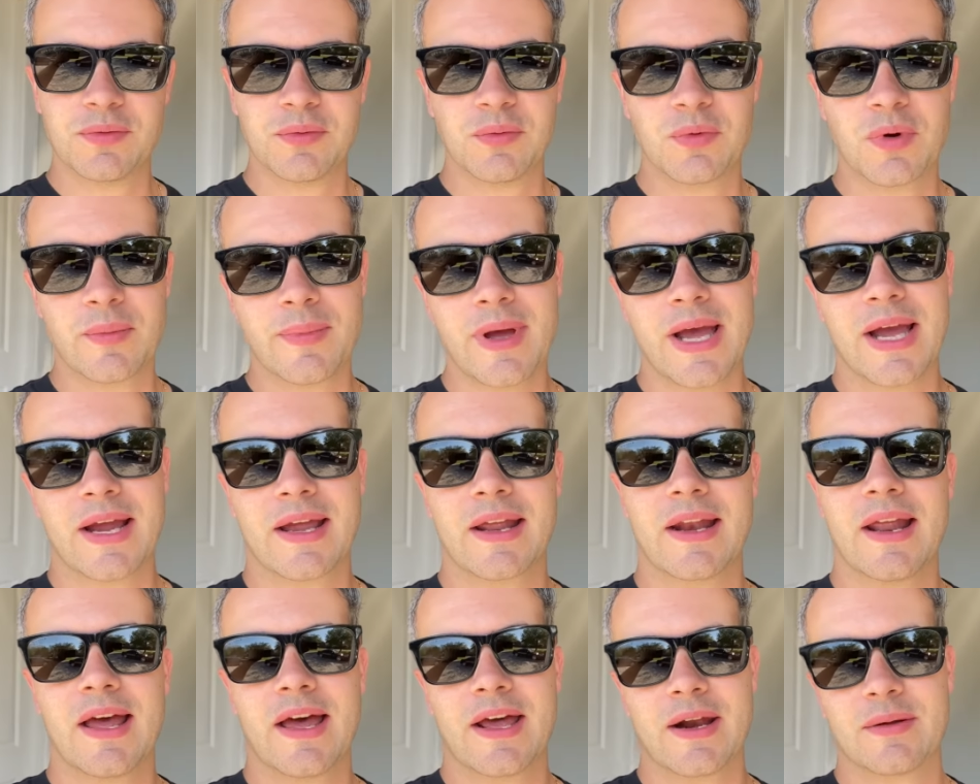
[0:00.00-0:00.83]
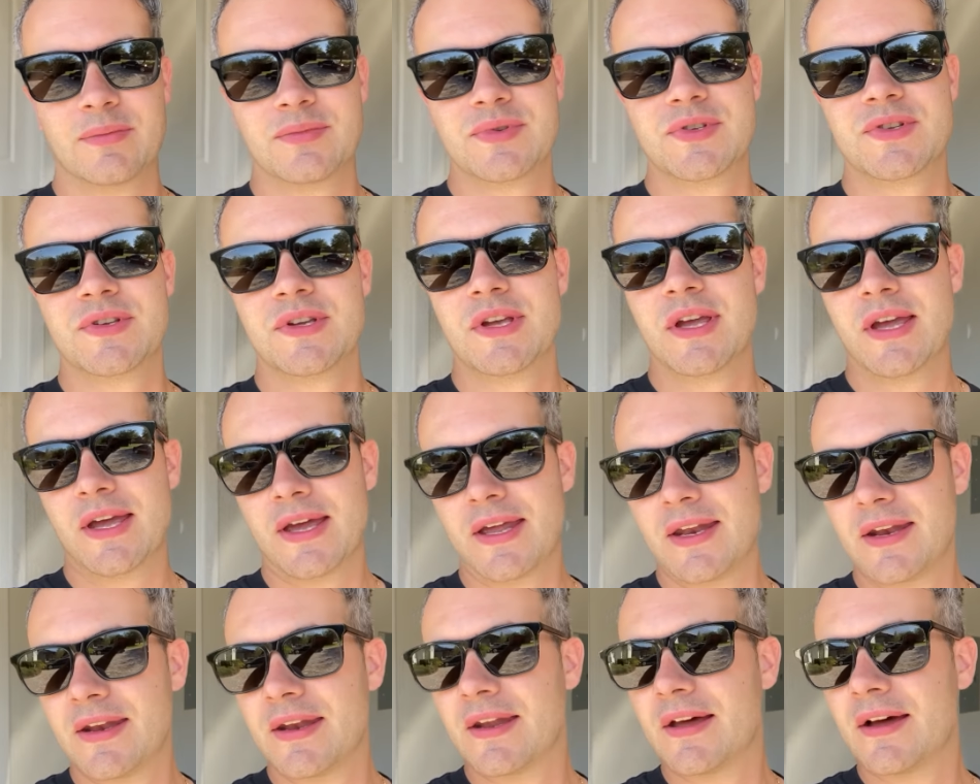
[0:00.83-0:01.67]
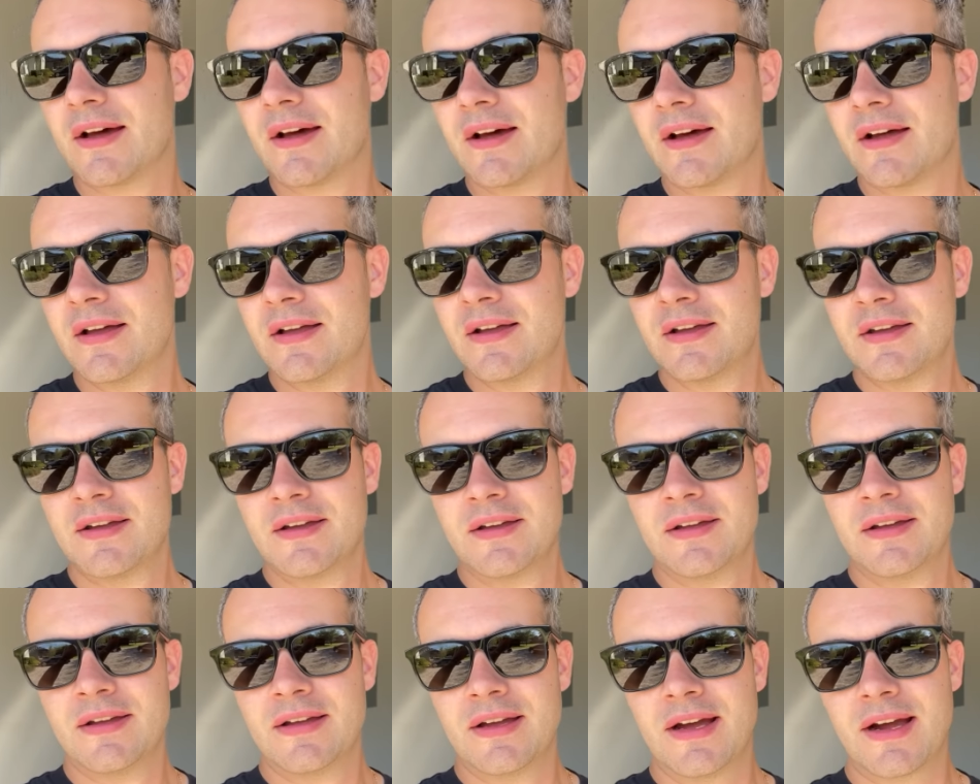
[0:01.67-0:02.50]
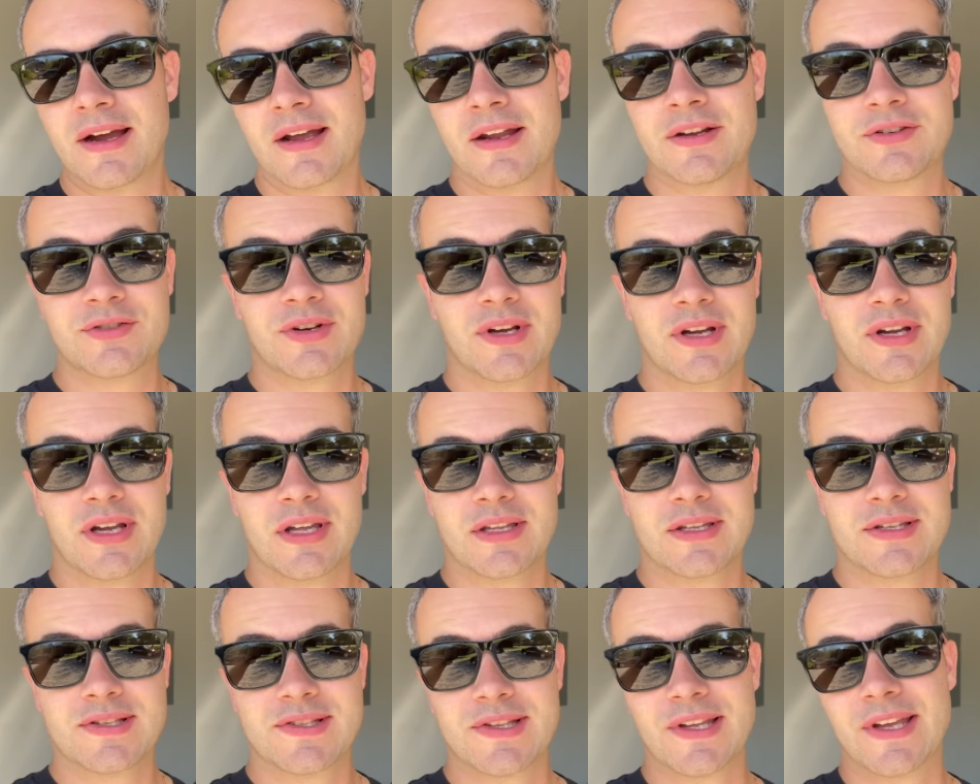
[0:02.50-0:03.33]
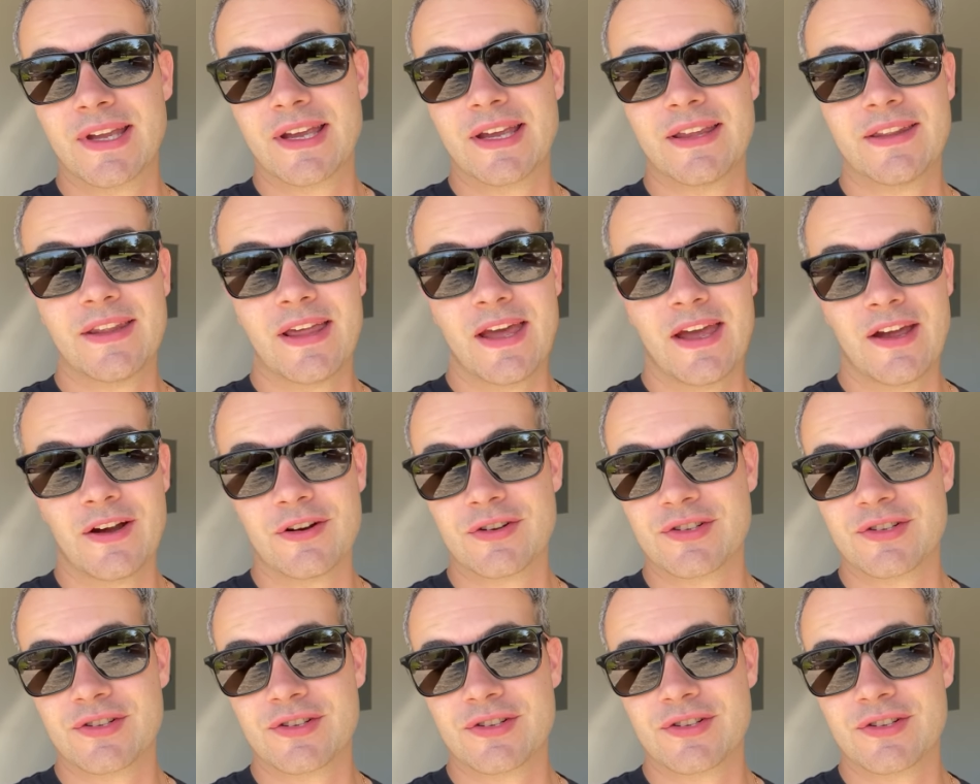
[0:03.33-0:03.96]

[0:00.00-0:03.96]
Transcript: We're back at Adams, and uh, I gotta try and get this thing in the air